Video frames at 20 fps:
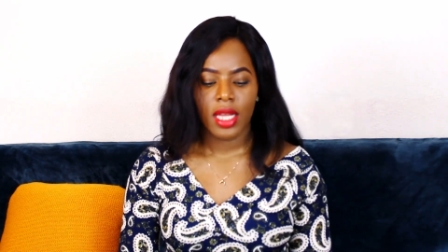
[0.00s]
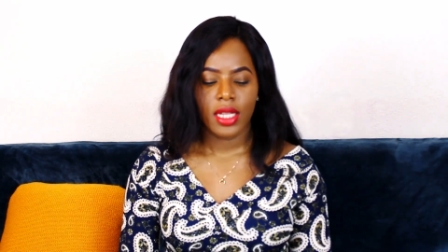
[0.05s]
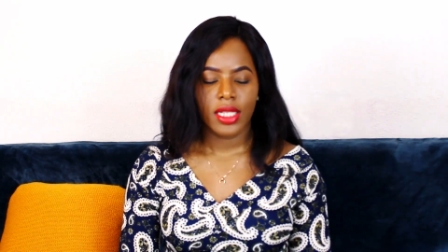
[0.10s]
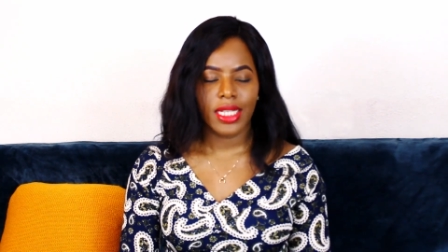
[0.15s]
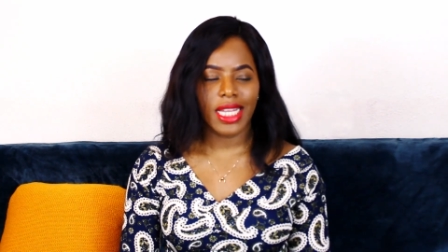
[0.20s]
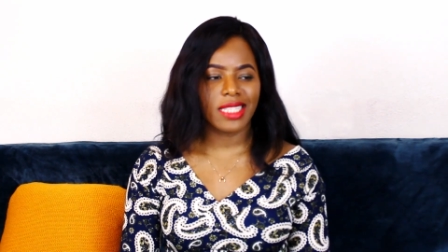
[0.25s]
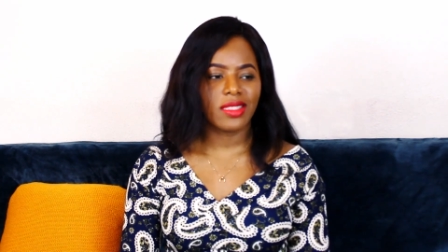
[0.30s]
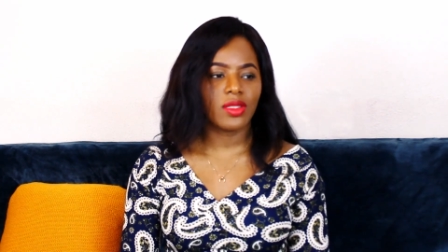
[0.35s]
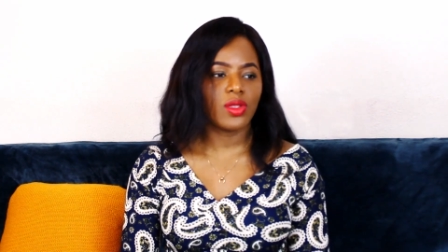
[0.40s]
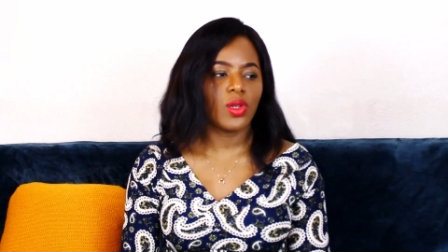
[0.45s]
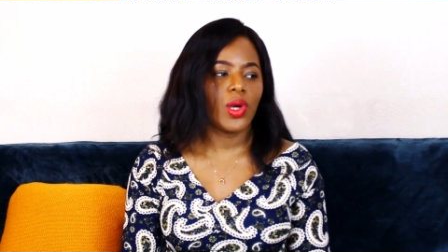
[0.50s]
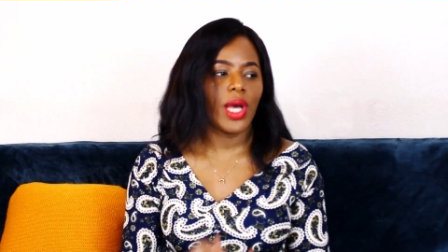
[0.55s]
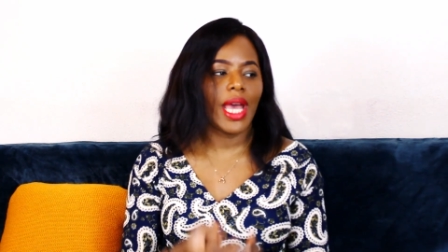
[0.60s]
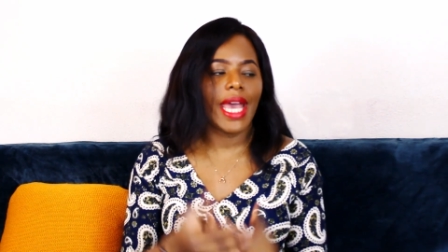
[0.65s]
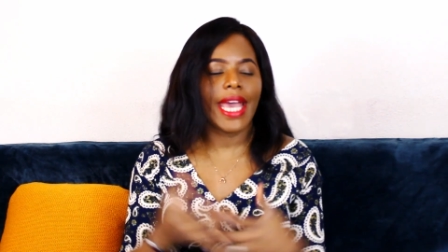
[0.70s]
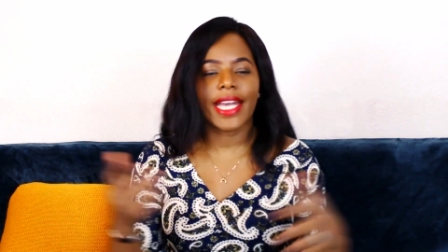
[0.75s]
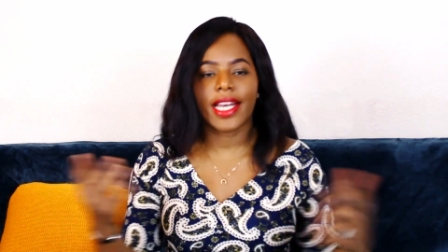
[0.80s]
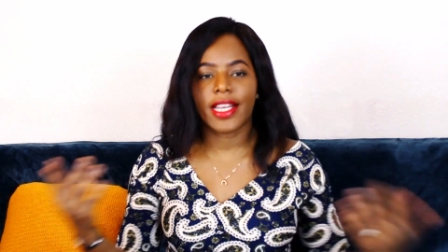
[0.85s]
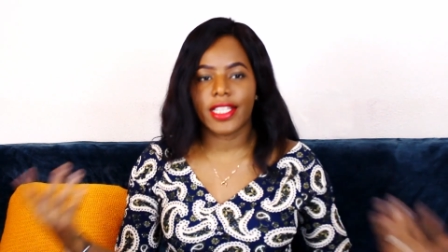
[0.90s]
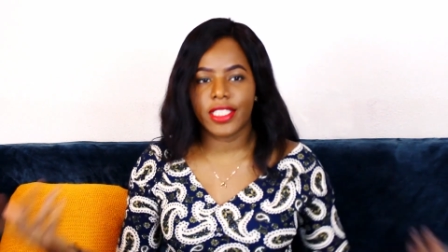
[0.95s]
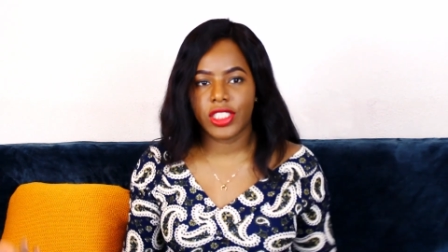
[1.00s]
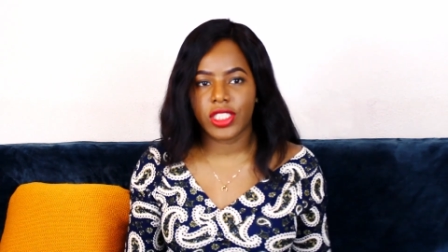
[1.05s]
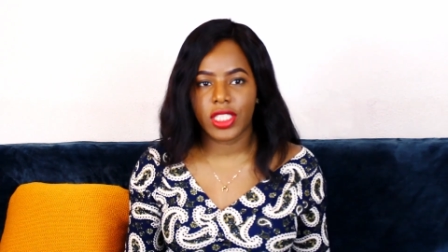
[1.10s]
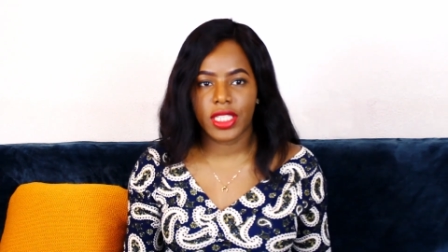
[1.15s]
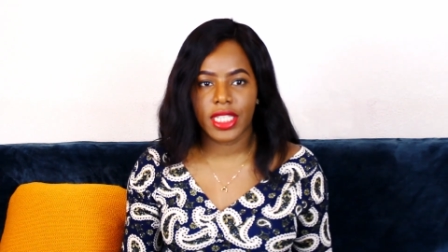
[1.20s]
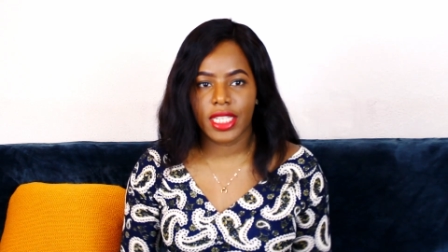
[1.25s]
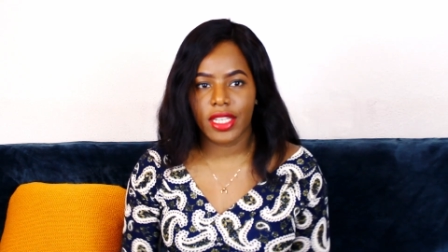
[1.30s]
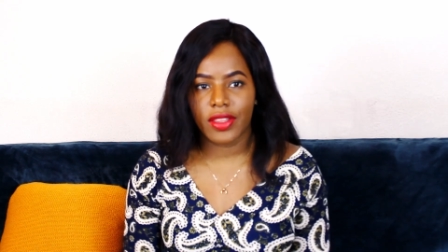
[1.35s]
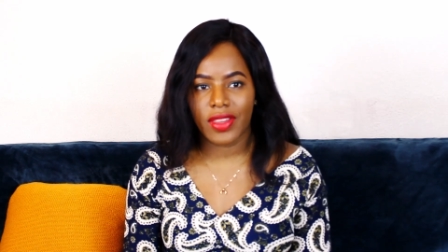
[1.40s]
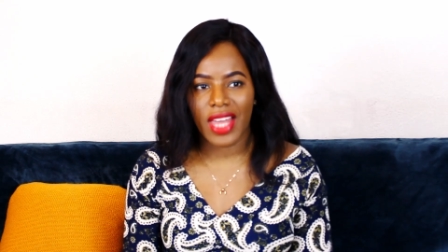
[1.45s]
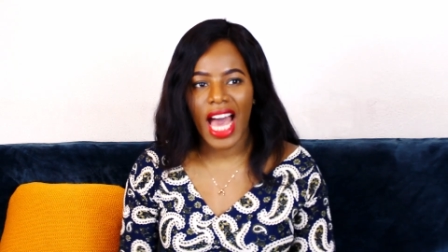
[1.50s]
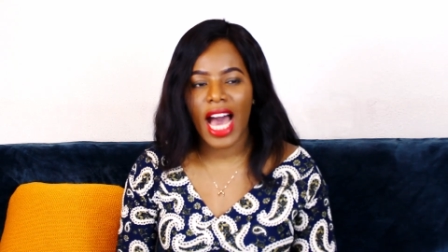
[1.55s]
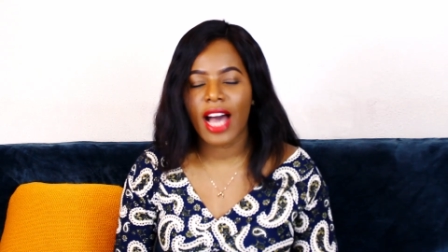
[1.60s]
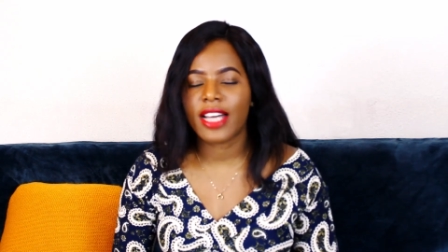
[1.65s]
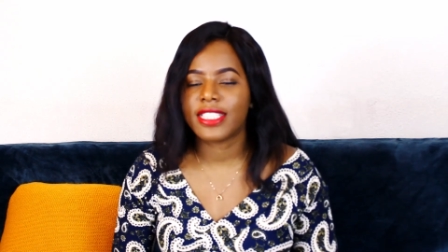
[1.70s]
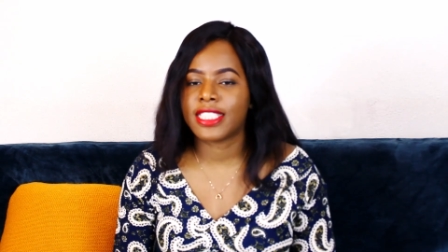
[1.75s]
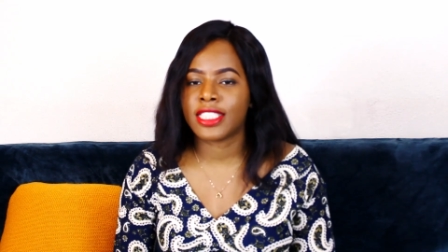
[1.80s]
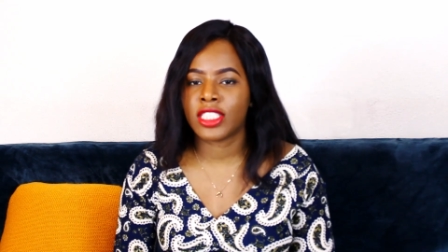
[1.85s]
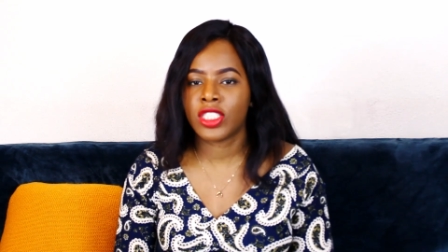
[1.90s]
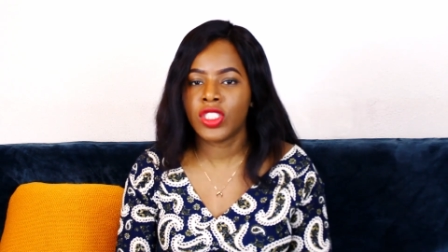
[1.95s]
There's no air conditioning in the
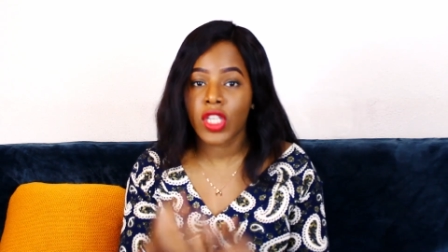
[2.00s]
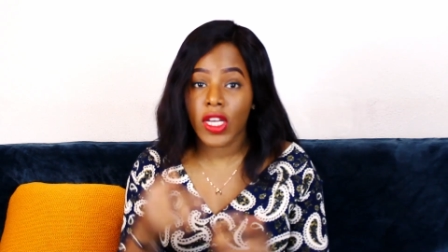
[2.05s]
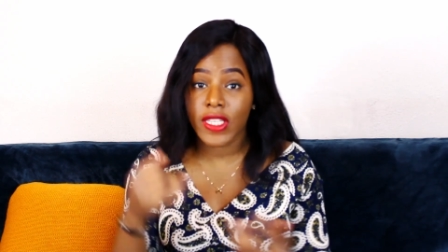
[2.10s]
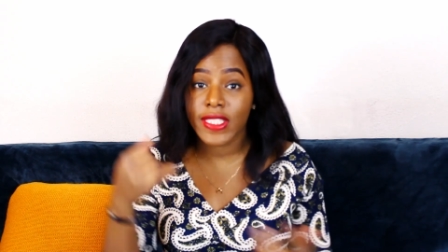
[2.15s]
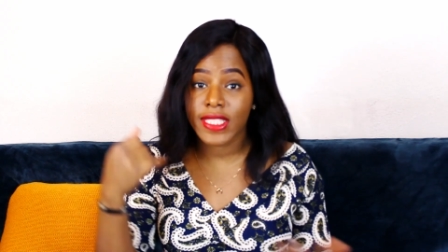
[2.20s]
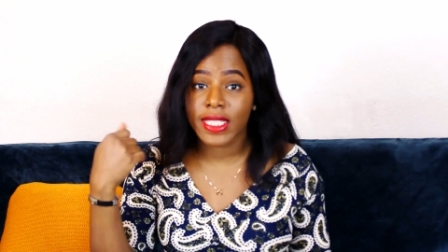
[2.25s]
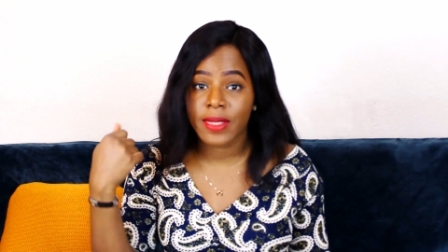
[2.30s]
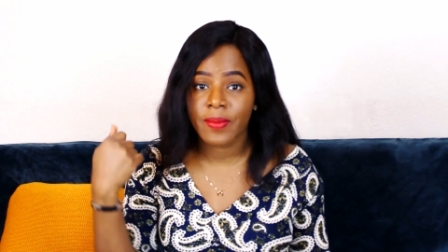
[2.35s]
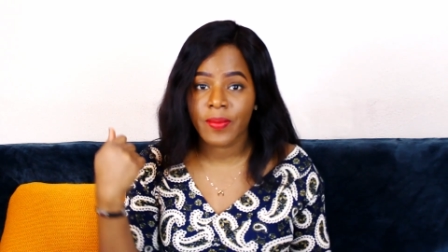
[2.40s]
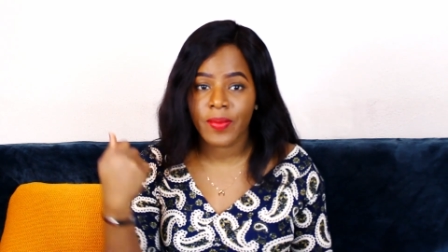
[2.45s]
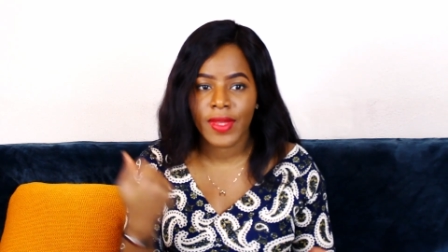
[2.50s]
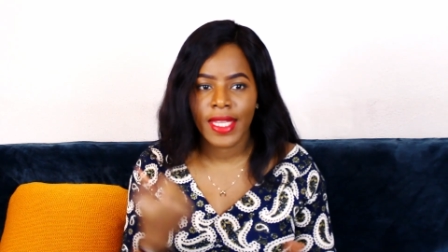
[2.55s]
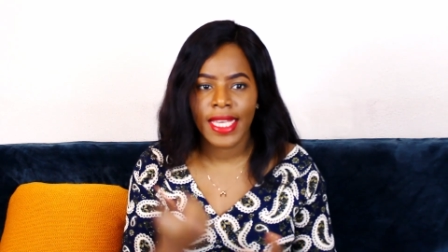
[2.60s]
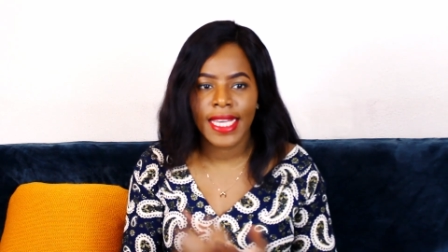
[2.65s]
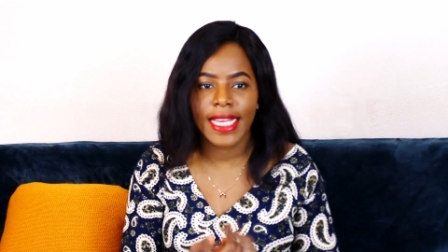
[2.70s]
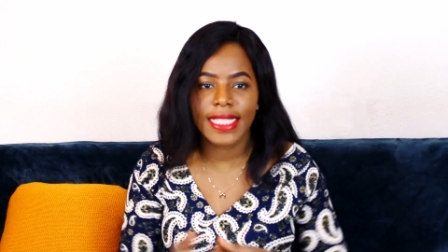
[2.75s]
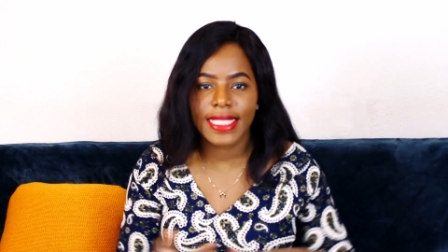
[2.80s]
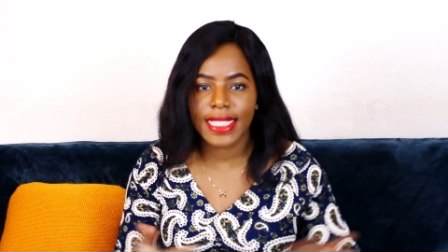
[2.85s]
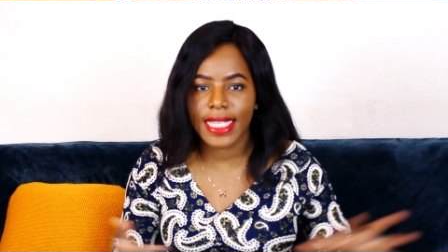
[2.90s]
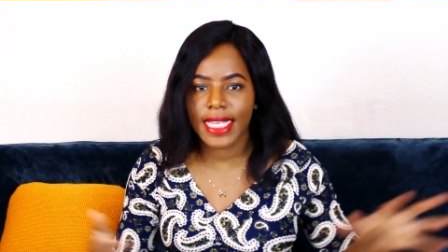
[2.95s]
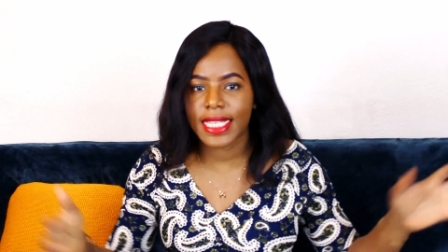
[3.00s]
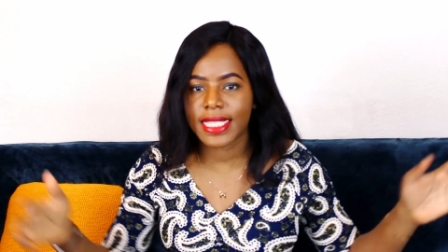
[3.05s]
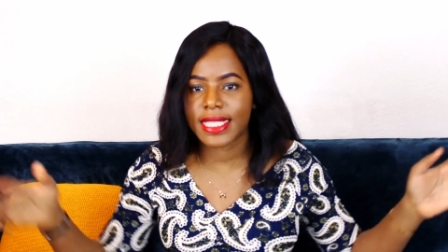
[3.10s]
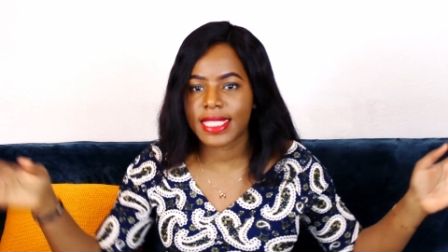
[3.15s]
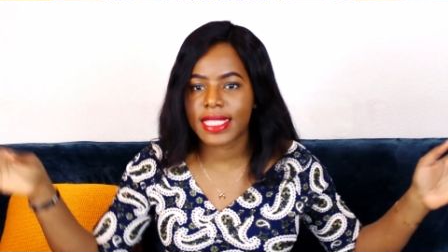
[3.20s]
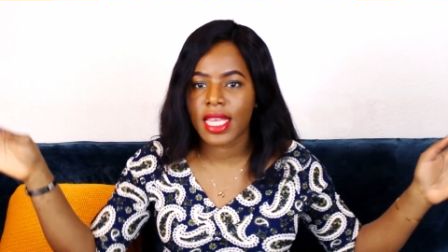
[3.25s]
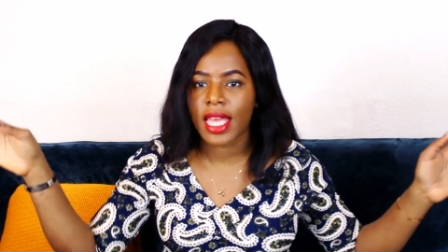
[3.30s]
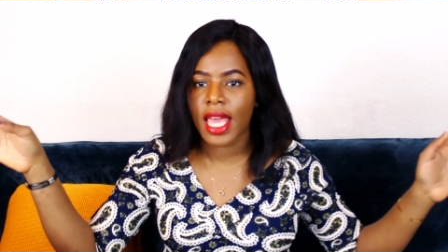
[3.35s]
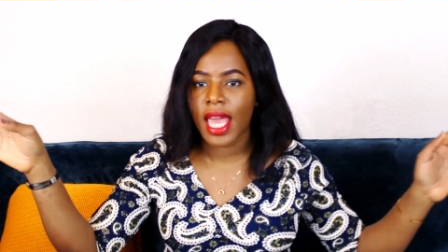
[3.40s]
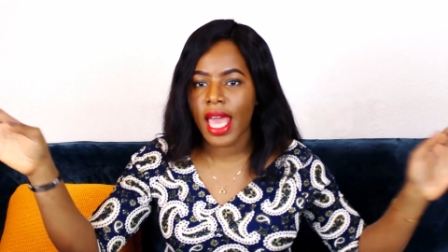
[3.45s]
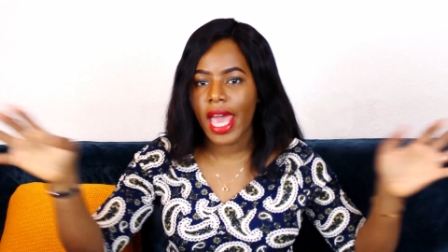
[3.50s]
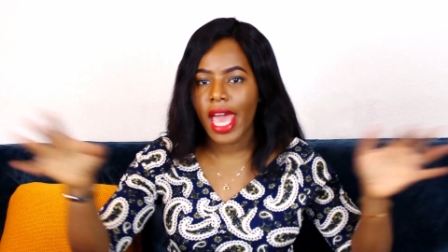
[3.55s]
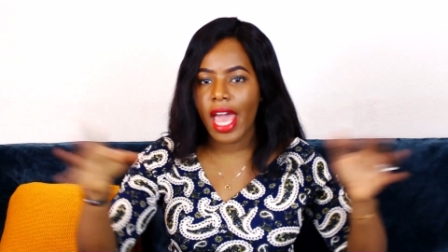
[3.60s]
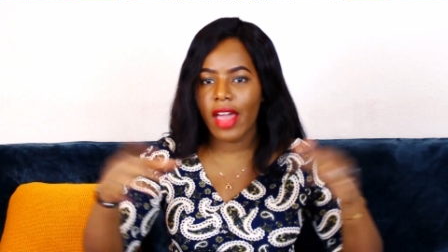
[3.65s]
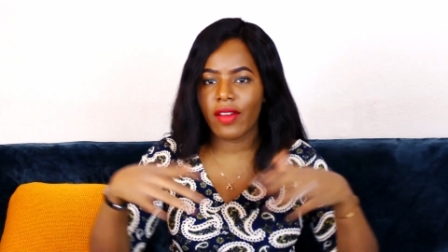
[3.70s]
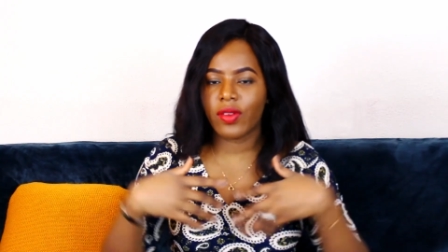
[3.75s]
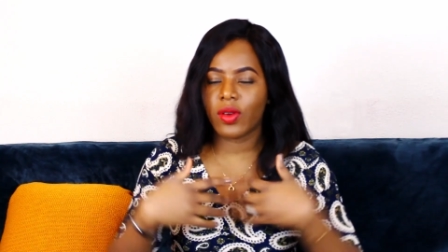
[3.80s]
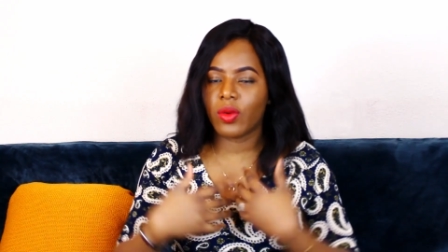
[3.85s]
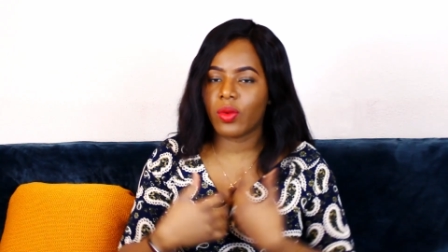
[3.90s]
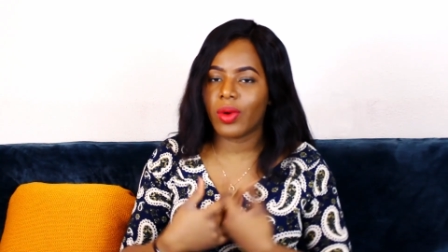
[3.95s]
house. It's just heaters
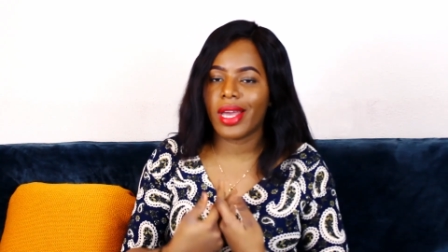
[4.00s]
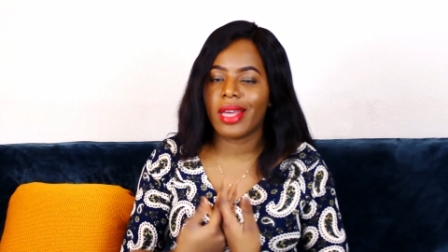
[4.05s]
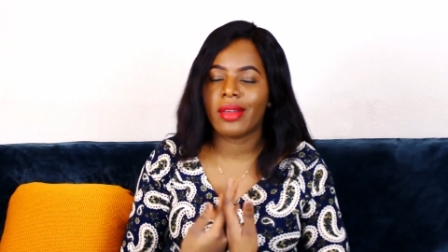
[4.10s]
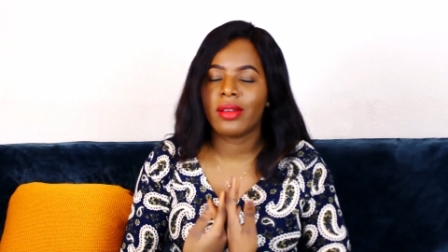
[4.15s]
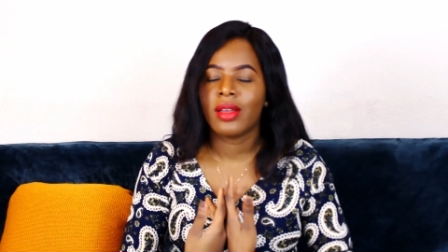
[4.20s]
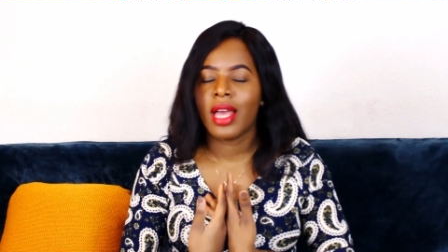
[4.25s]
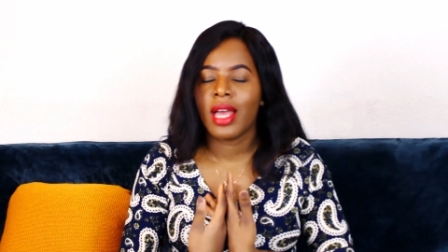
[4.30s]
everywhere.